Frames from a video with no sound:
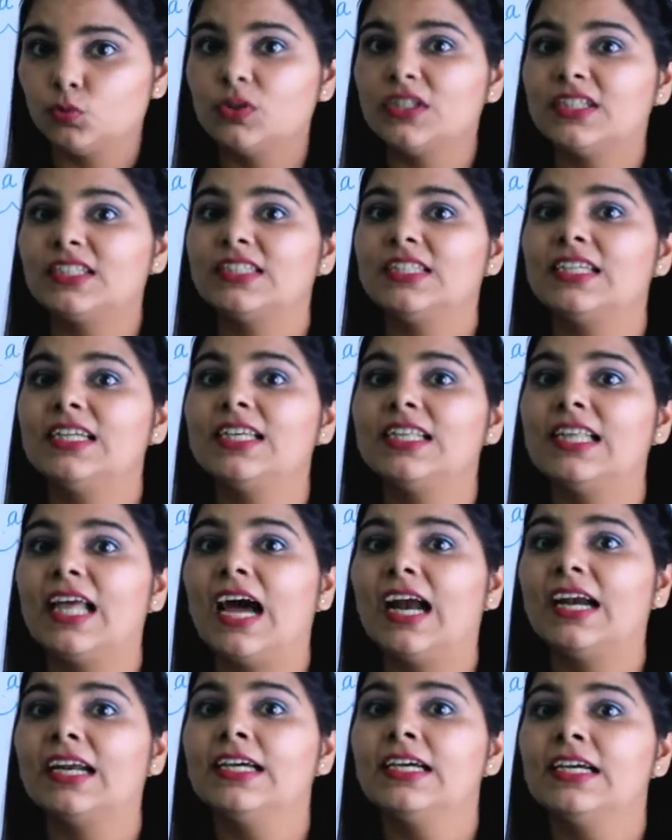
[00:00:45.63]
we see
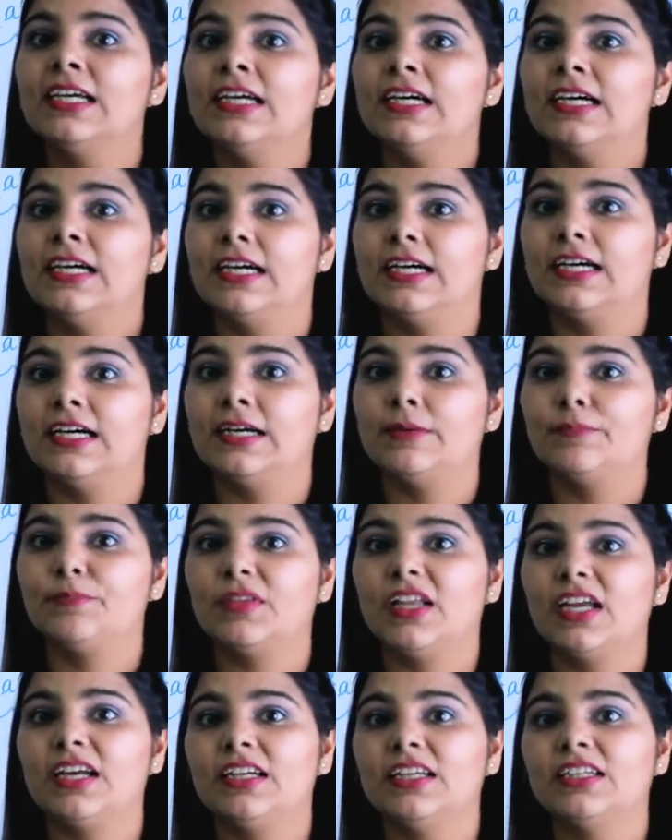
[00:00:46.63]
that
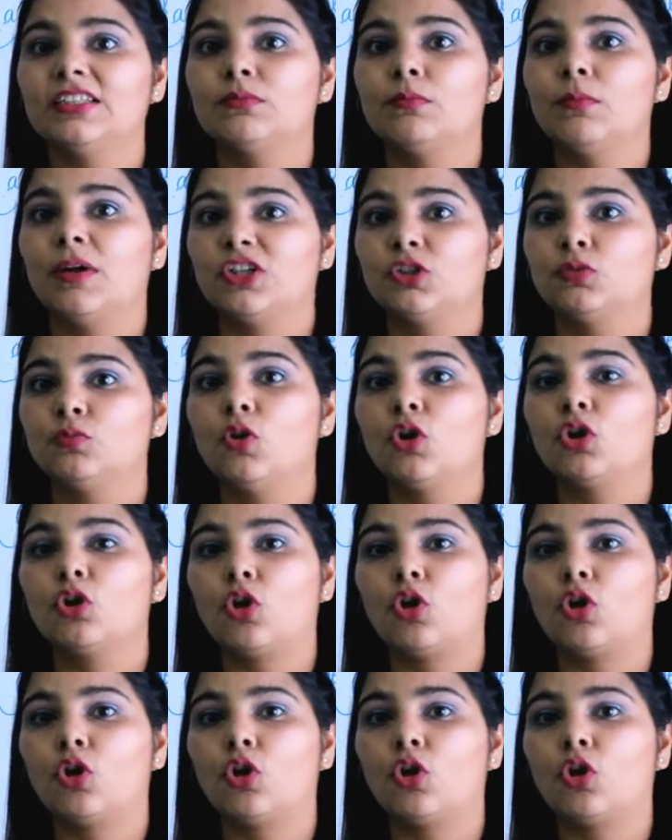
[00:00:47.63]
it is much more